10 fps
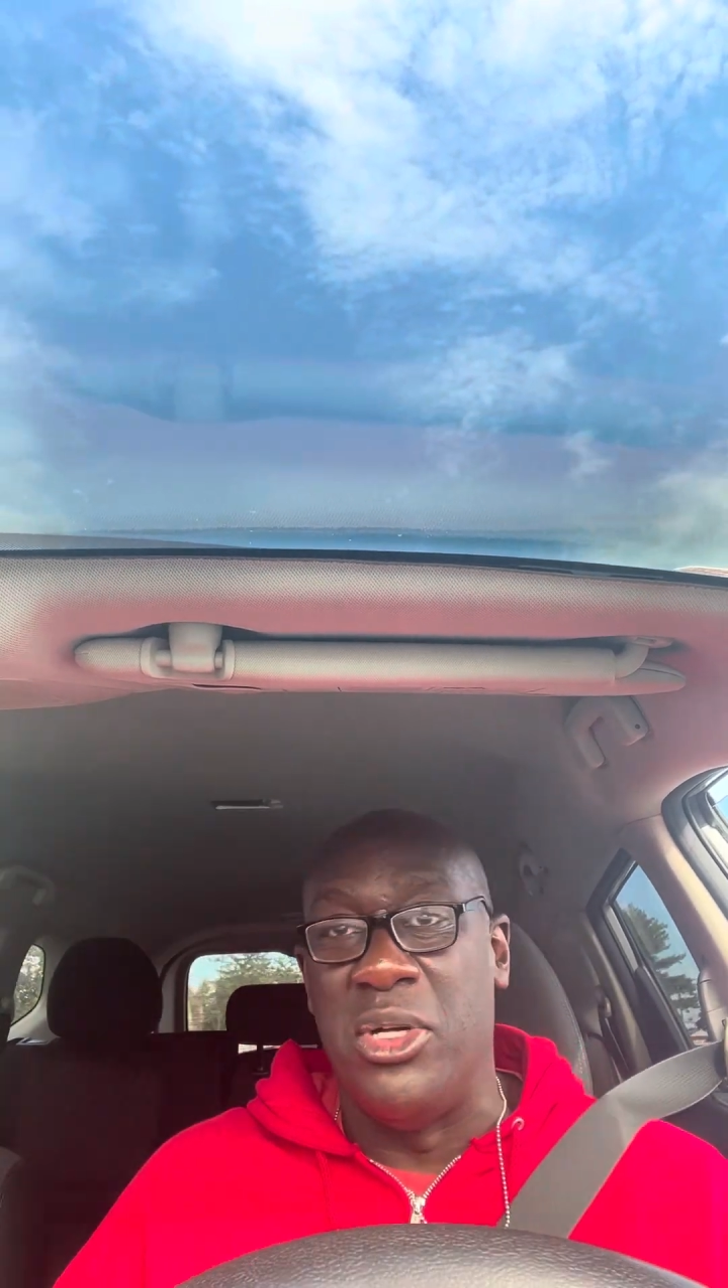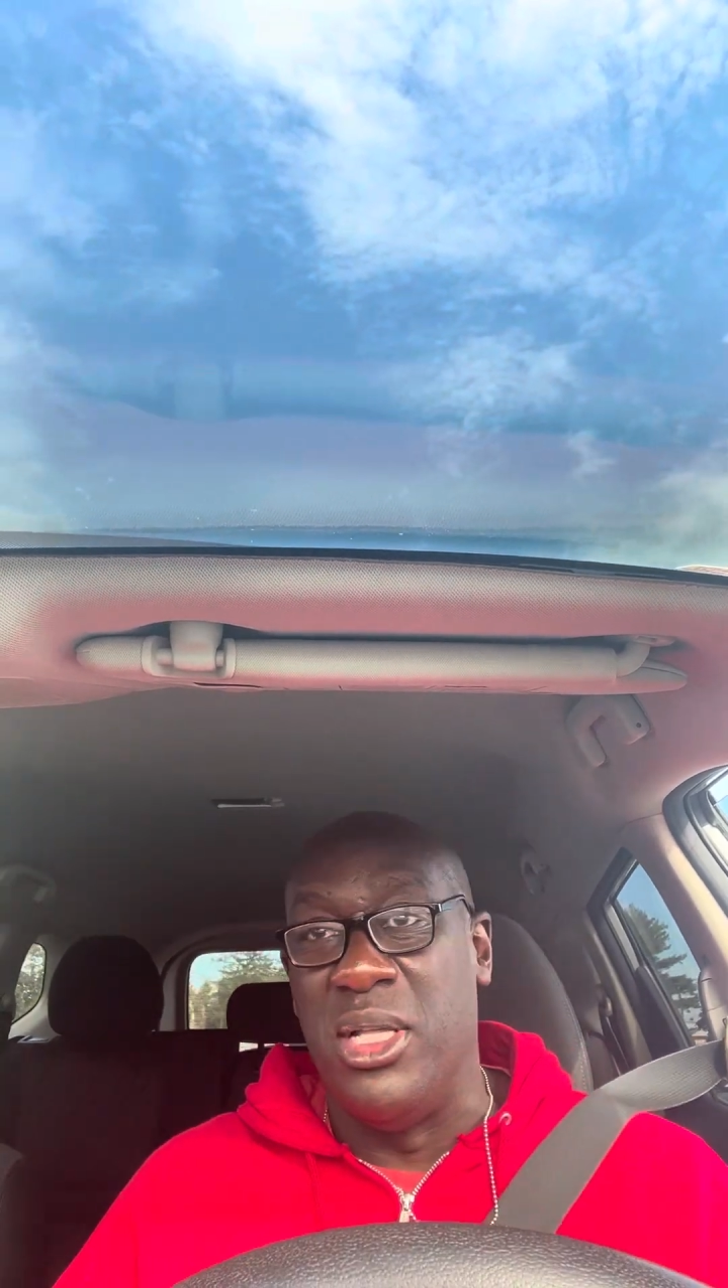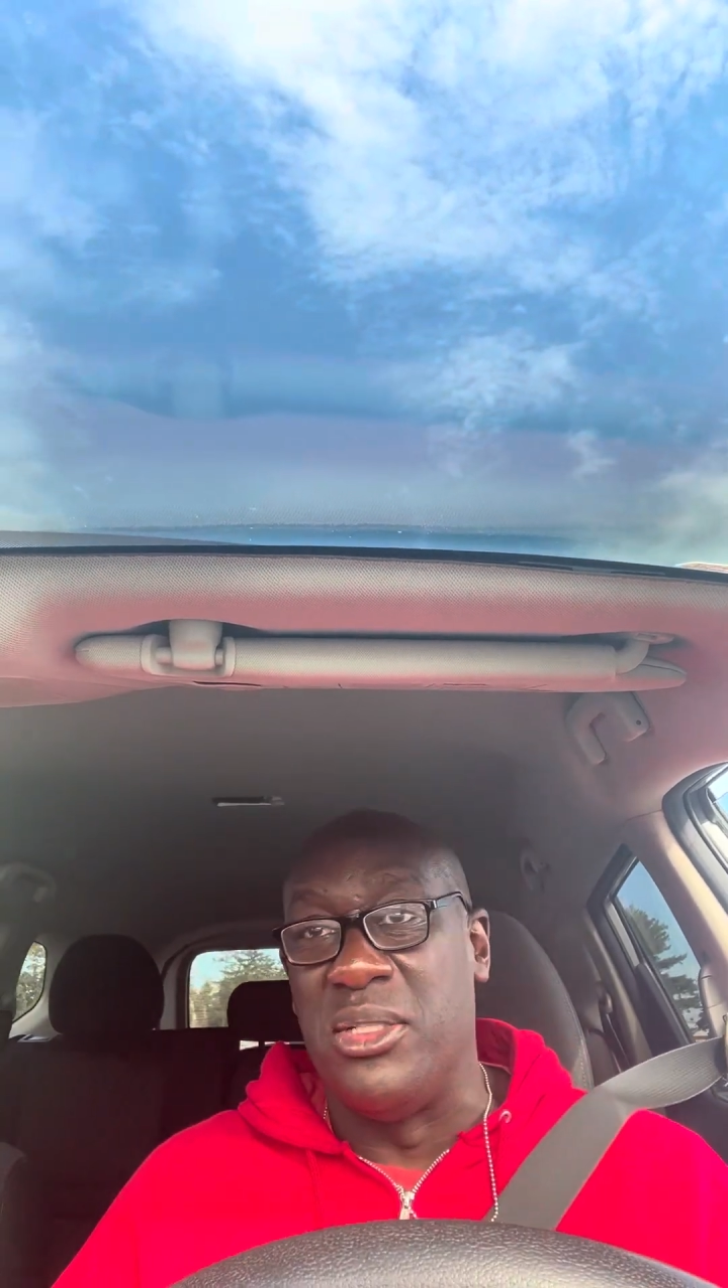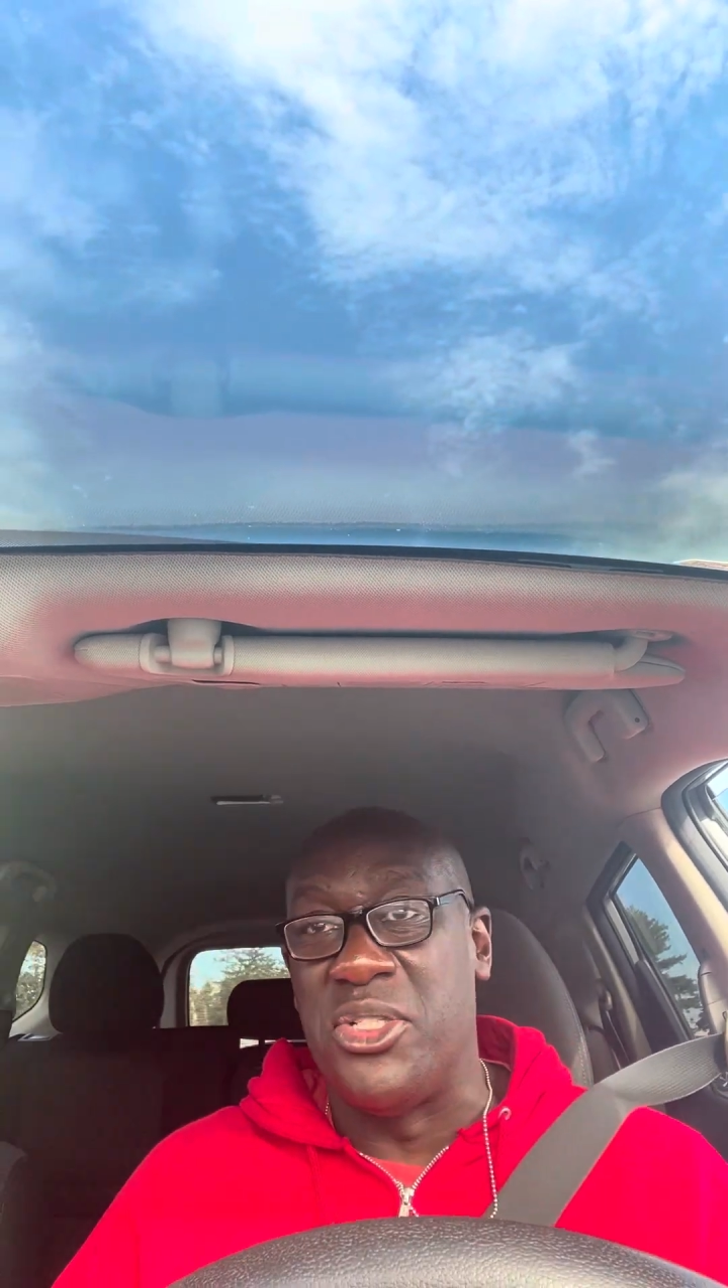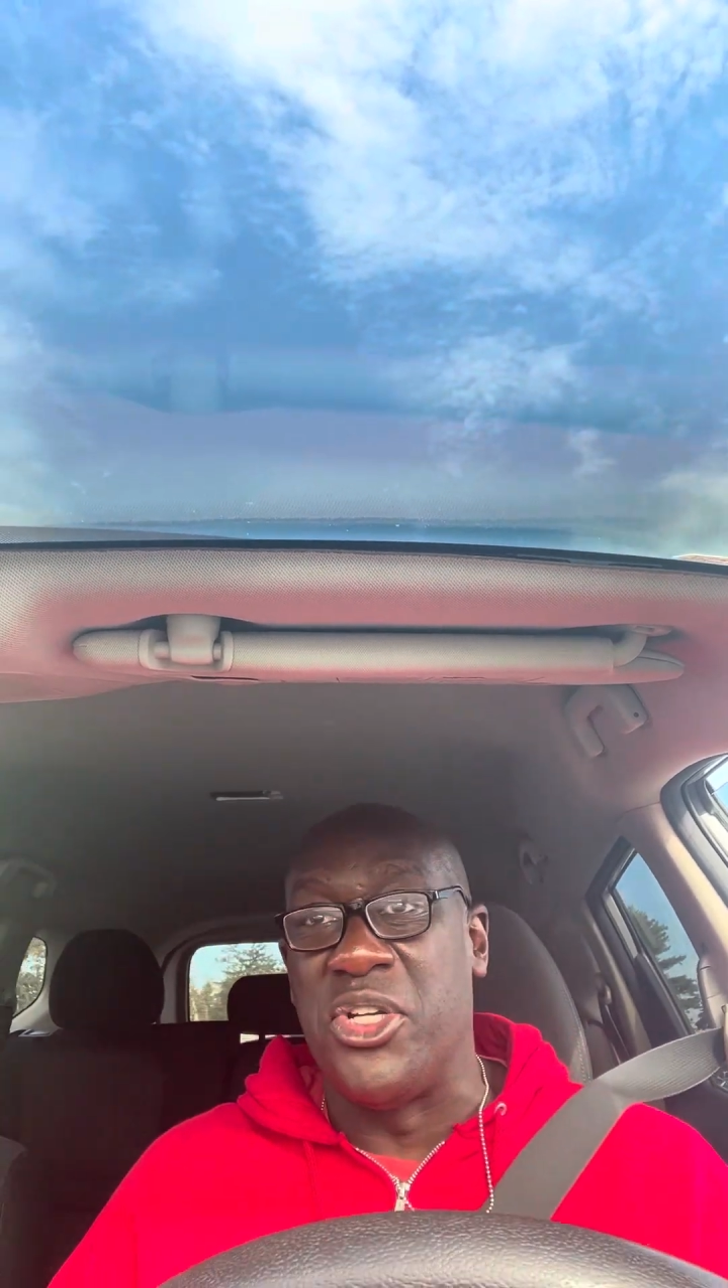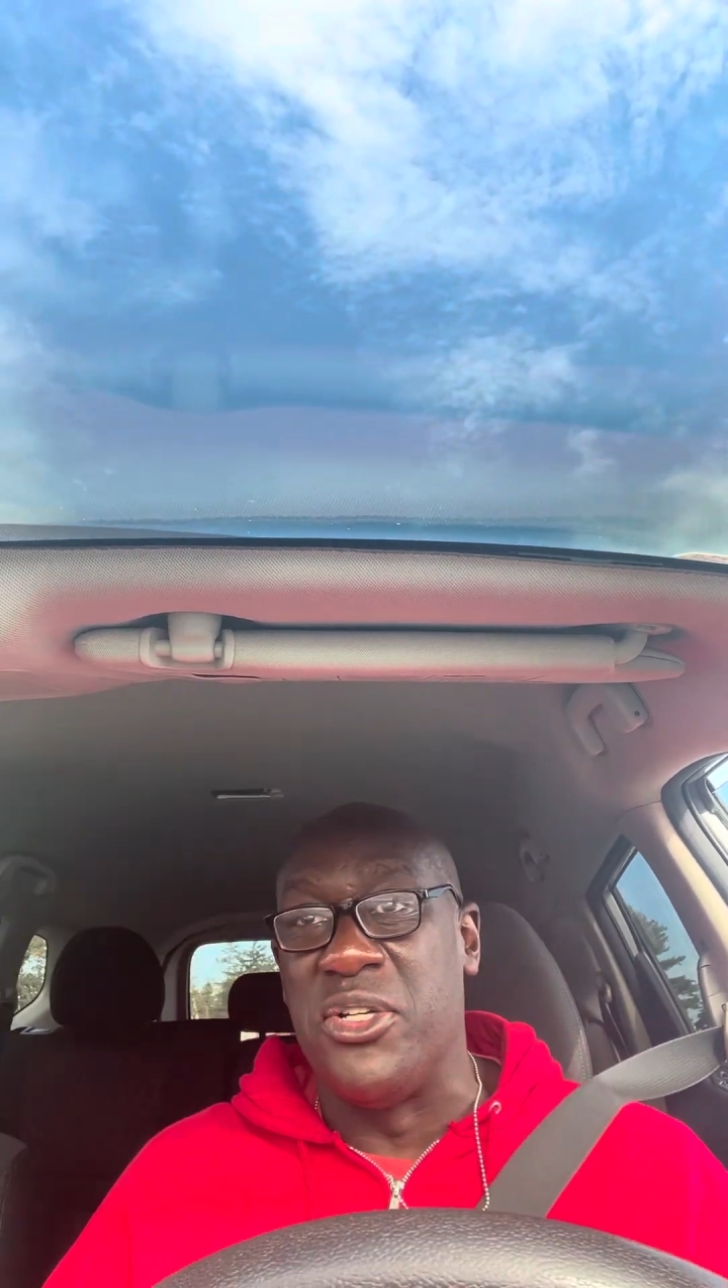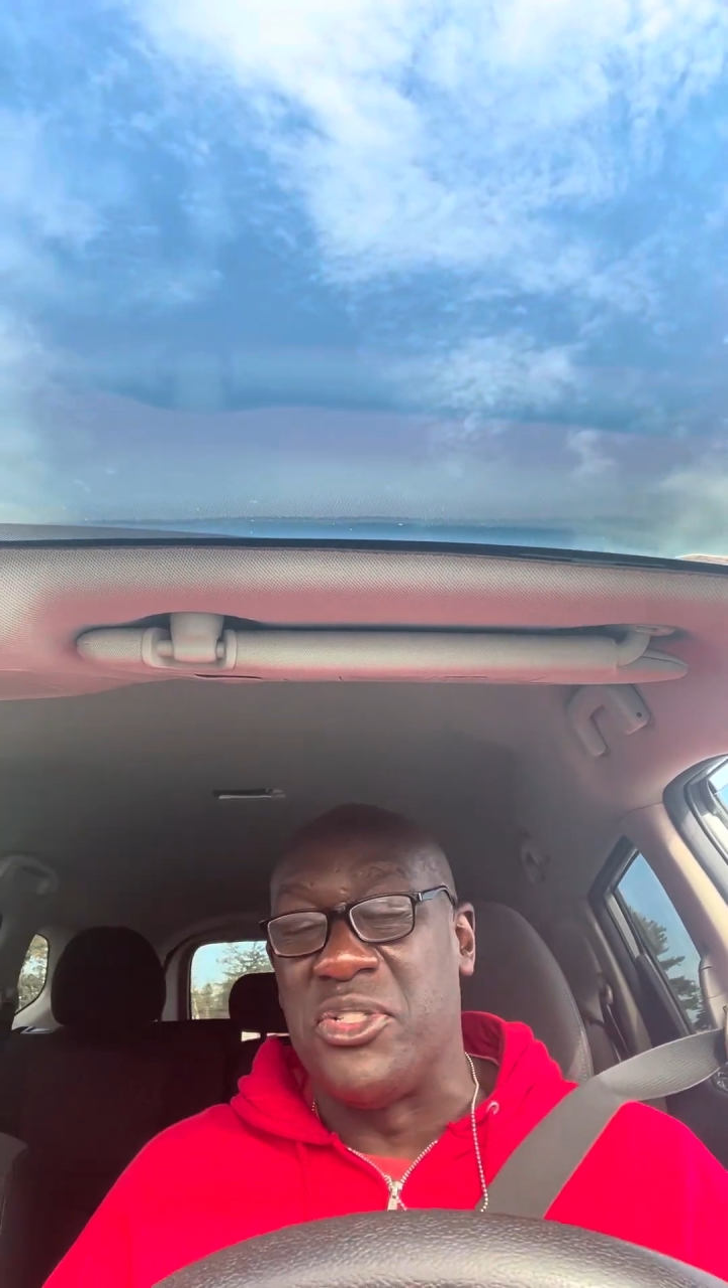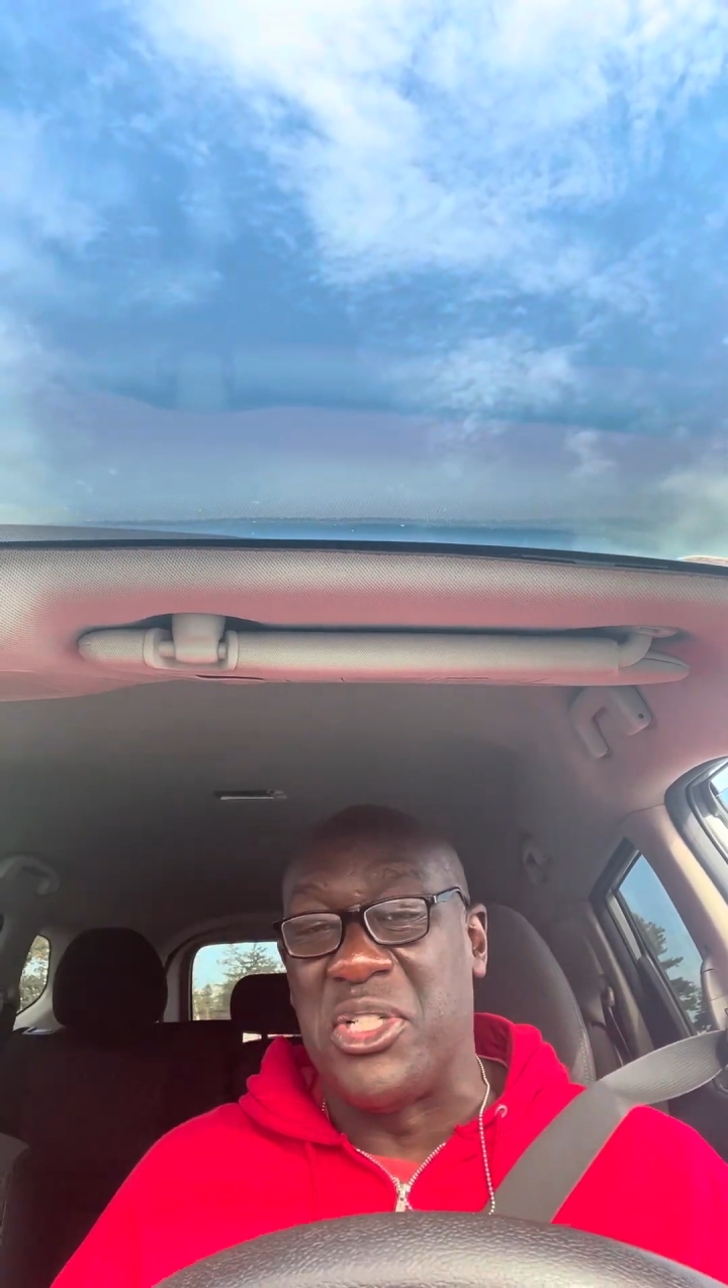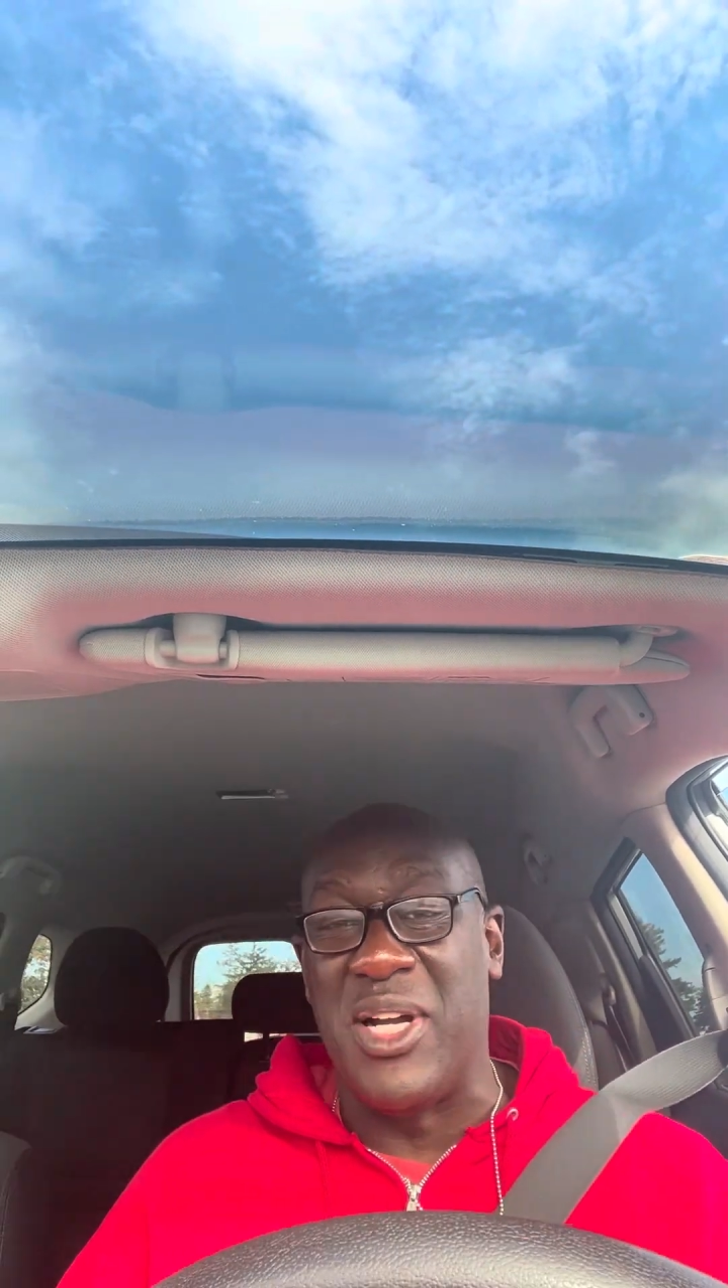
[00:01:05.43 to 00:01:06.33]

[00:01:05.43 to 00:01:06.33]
called the Church of